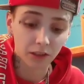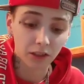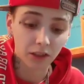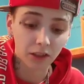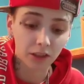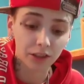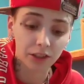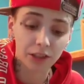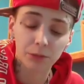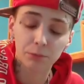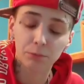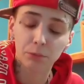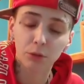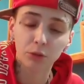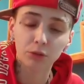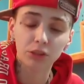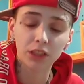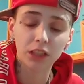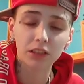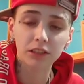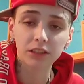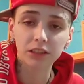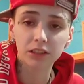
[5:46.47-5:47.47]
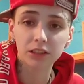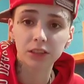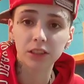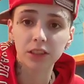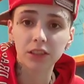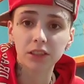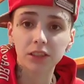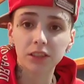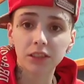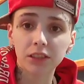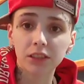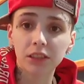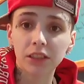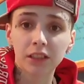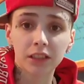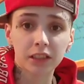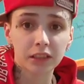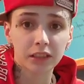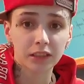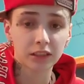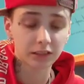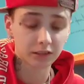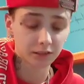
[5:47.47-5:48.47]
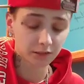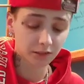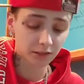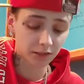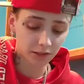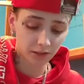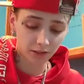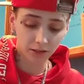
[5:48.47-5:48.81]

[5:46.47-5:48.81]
uh, he pulled out his gun, and